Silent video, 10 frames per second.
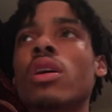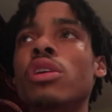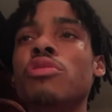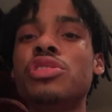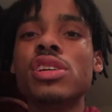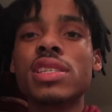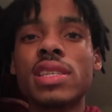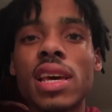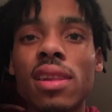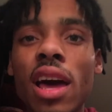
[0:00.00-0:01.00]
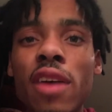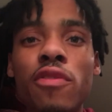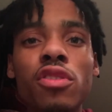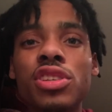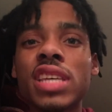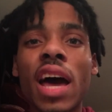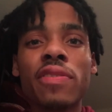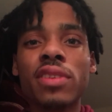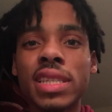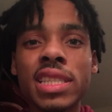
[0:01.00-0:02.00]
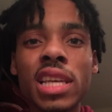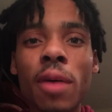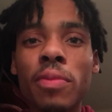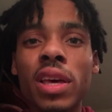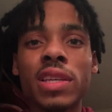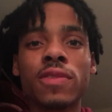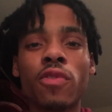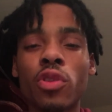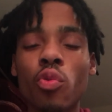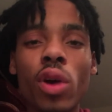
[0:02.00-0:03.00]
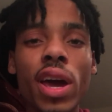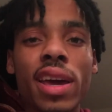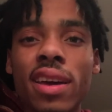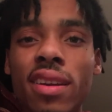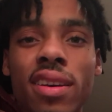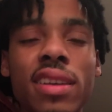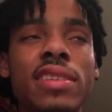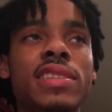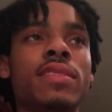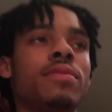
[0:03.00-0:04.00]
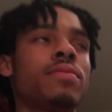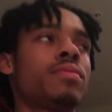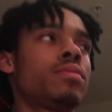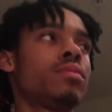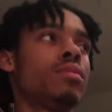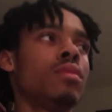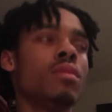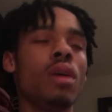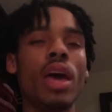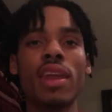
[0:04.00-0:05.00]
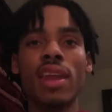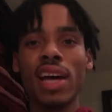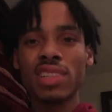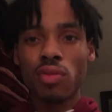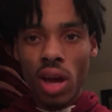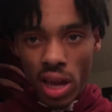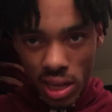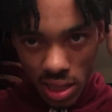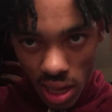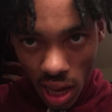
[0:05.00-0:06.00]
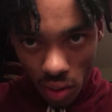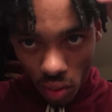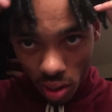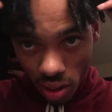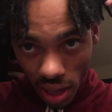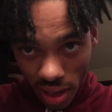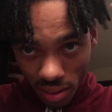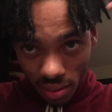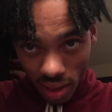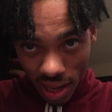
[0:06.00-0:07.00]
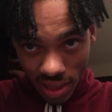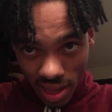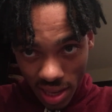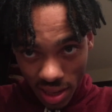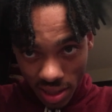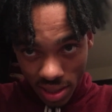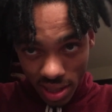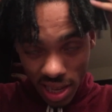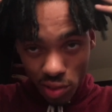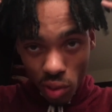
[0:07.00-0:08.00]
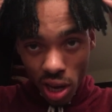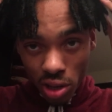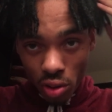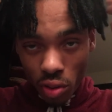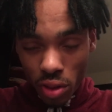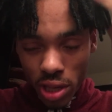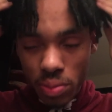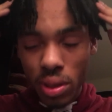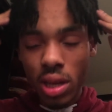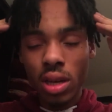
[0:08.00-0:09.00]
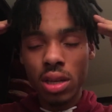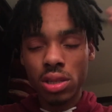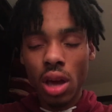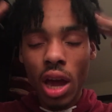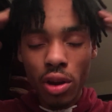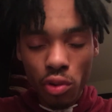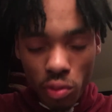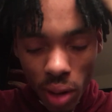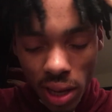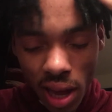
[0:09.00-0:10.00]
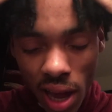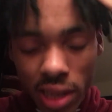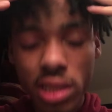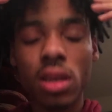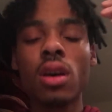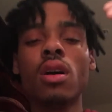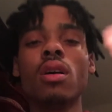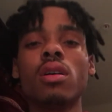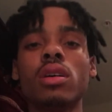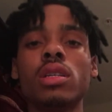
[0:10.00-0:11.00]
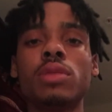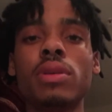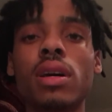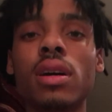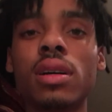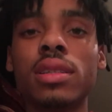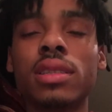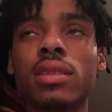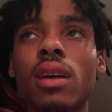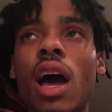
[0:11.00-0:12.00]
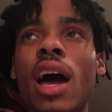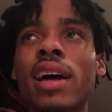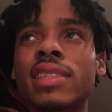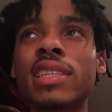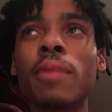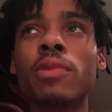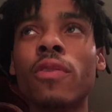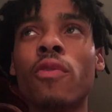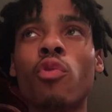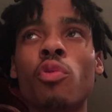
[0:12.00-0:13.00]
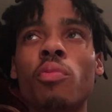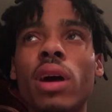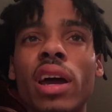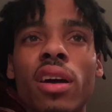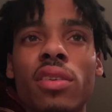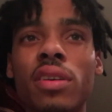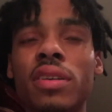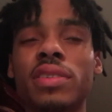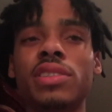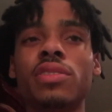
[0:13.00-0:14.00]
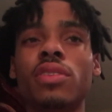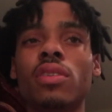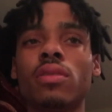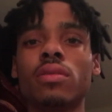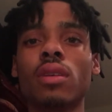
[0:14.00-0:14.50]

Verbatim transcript: you just in life, you just have to accept things for the way it is and that's why it's kind of like like these that's why i grow this because i grew my locks is because i accepted for what my hair does you know